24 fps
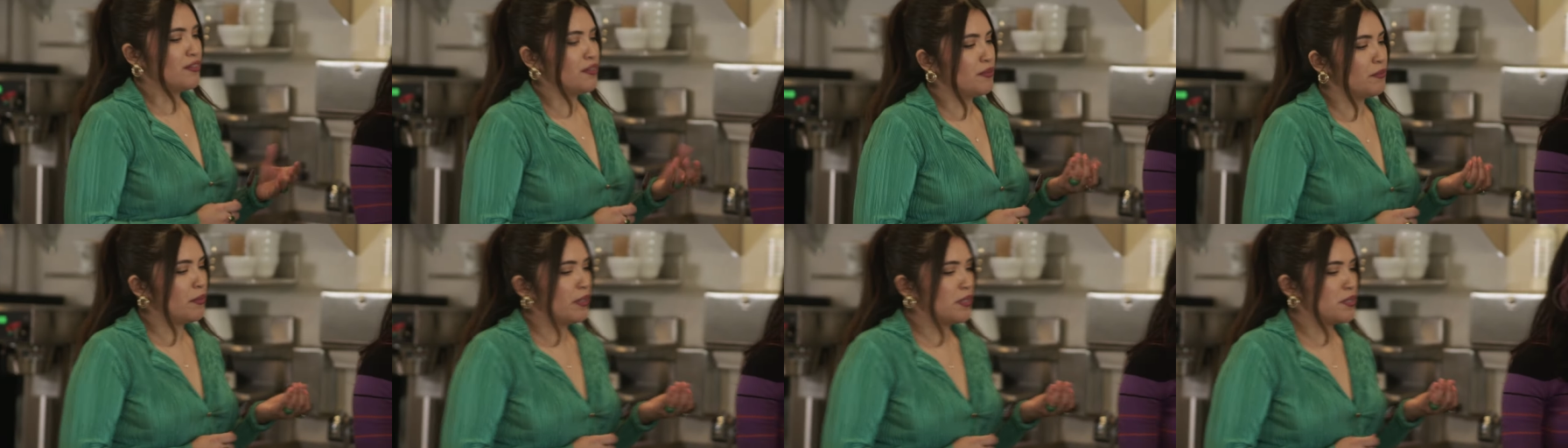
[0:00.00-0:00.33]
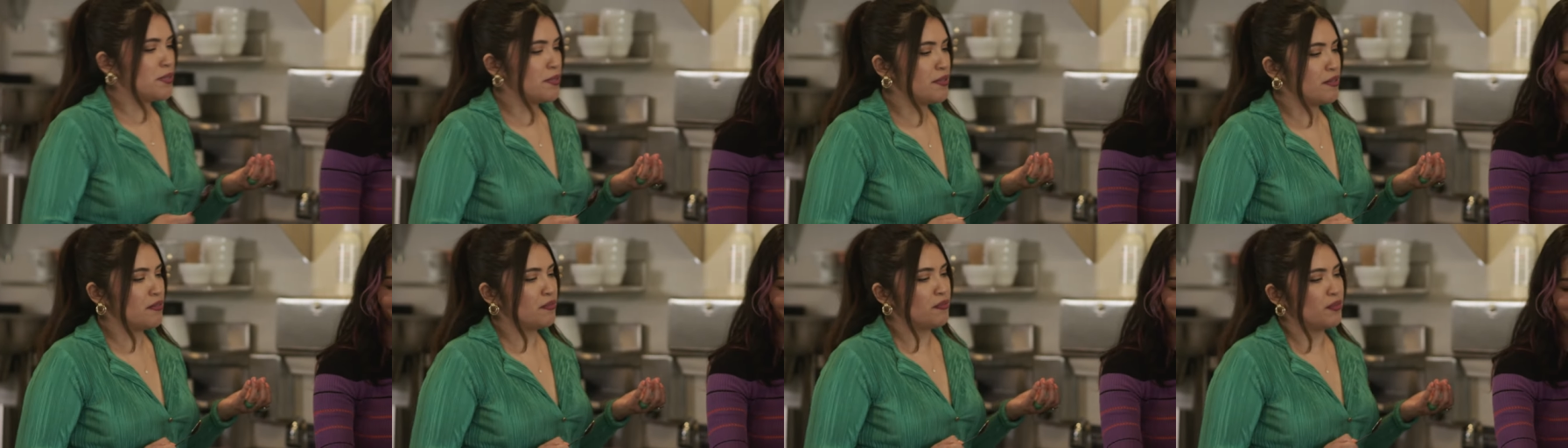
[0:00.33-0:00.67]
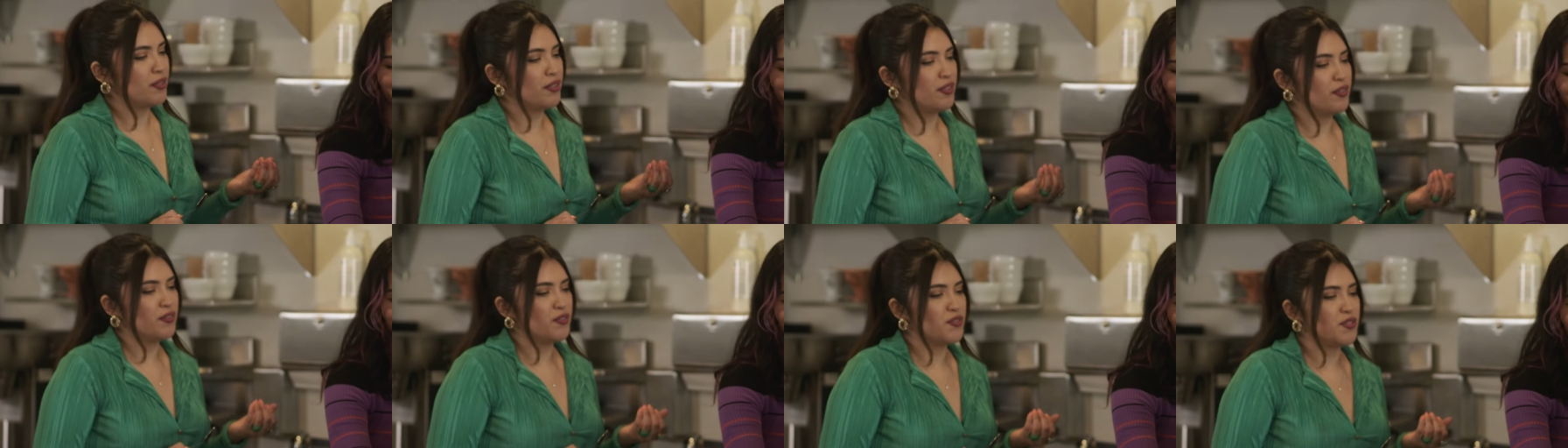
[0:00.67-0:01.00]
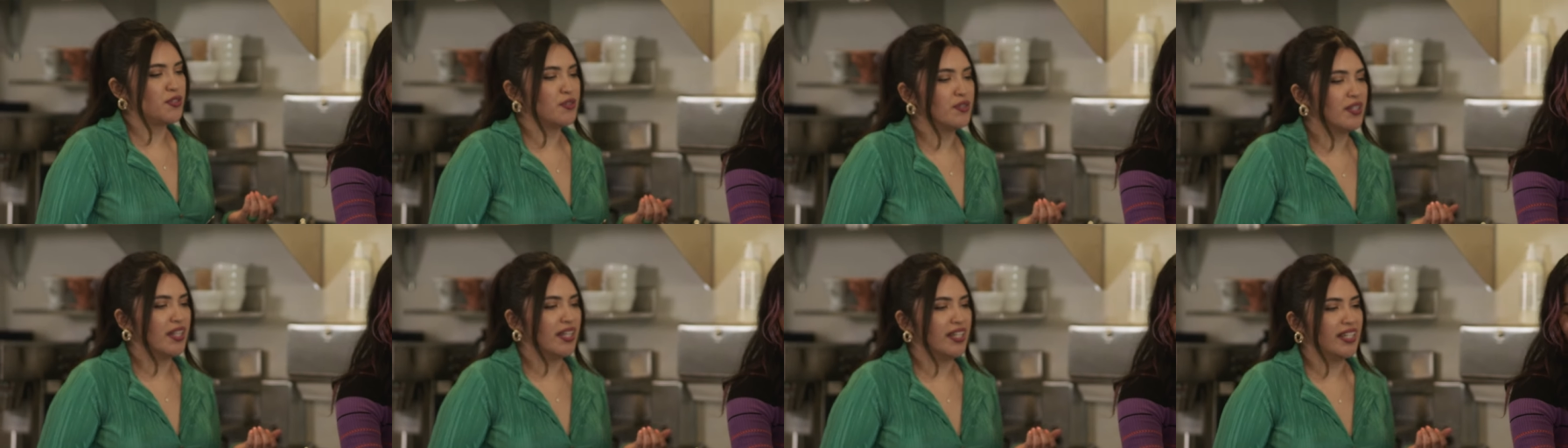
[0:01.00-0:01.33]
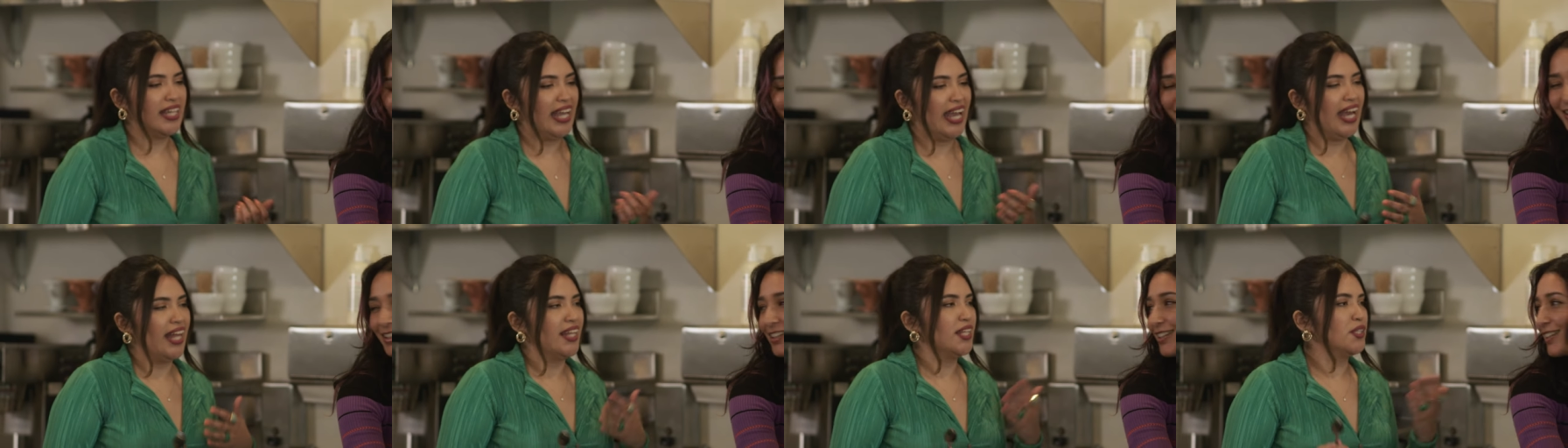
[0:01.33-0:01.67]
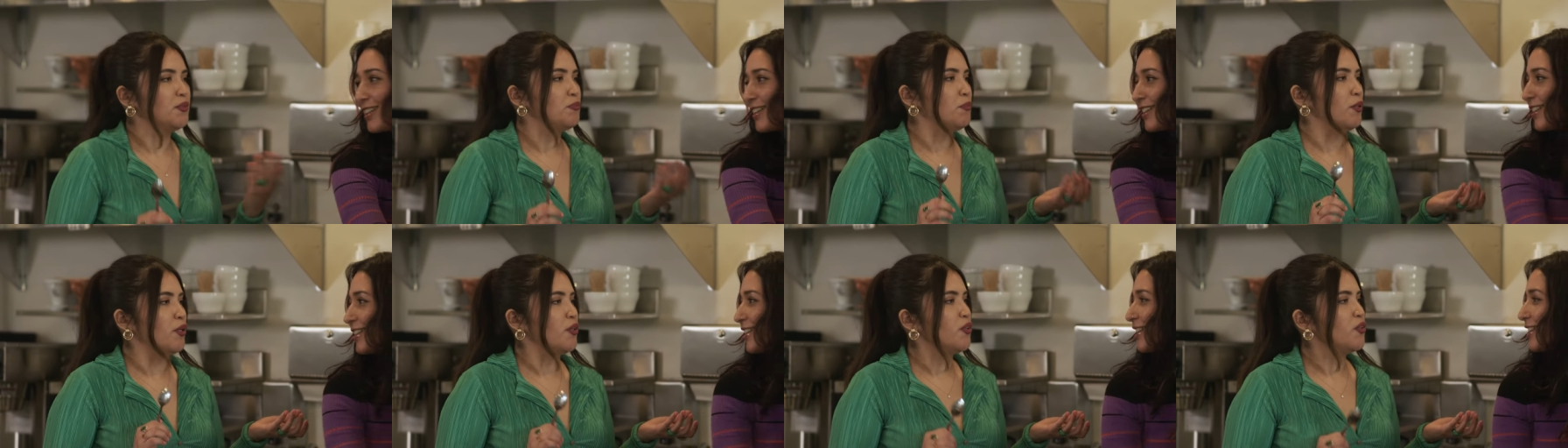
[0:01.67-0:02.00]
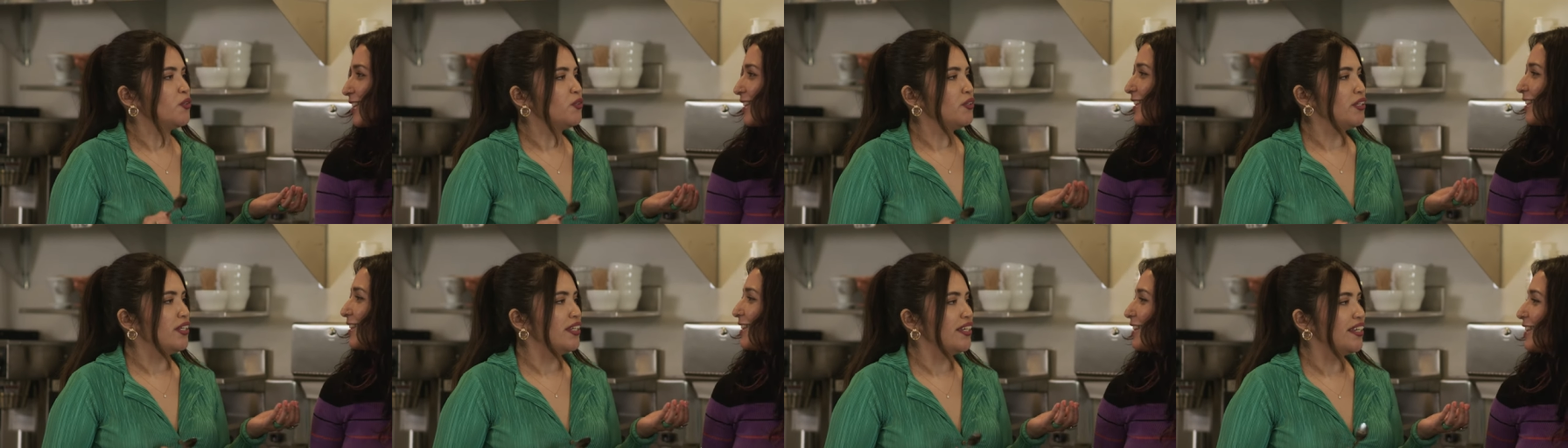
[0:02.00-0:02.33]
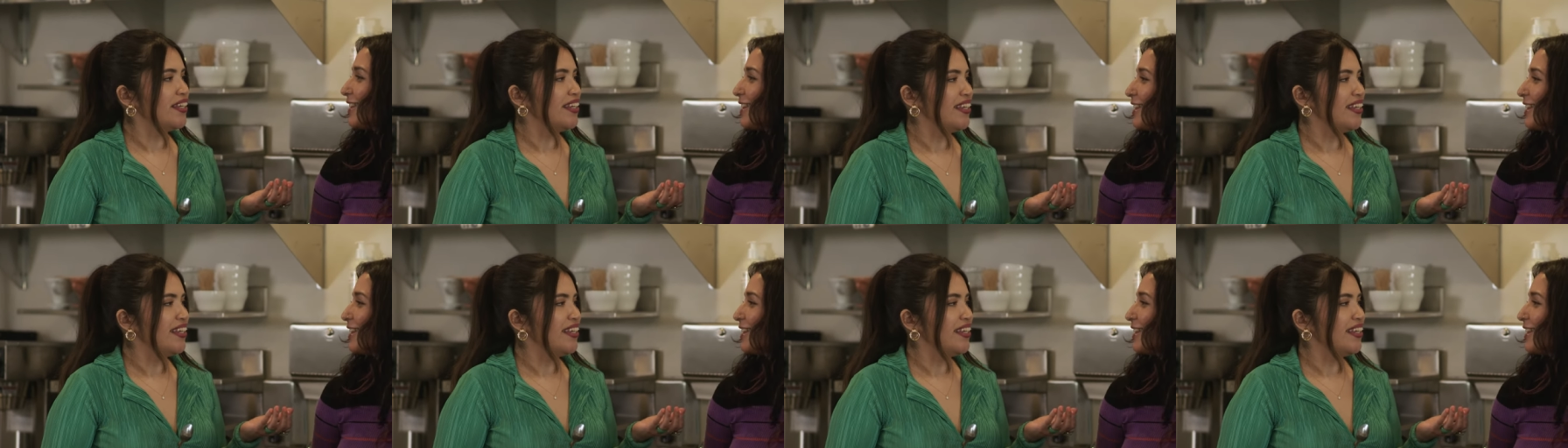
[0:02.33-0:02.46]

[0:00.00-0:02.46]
it reminds me of when you do like a la mode.